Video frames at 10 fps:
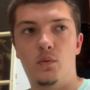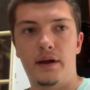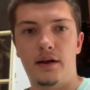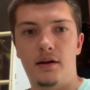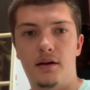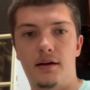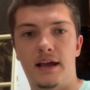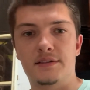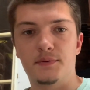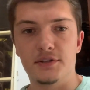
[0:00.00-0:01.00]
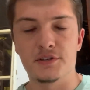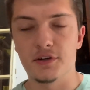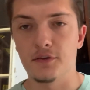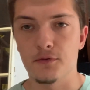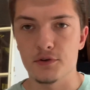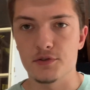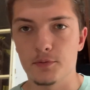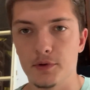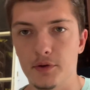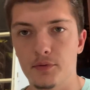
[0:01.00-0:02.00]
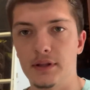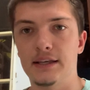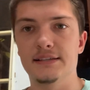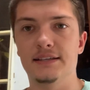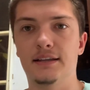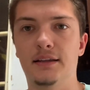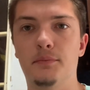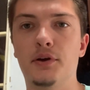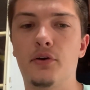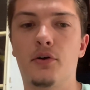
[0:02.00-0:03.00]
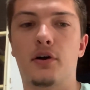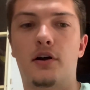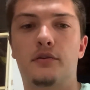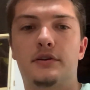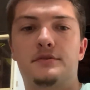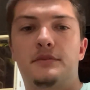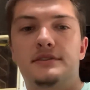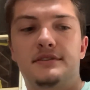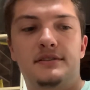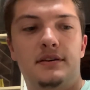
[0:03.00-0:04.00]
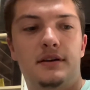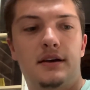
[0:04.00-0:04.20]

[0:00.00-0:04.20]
where Expeditionary Force will be releasing Imperial Guard regiments.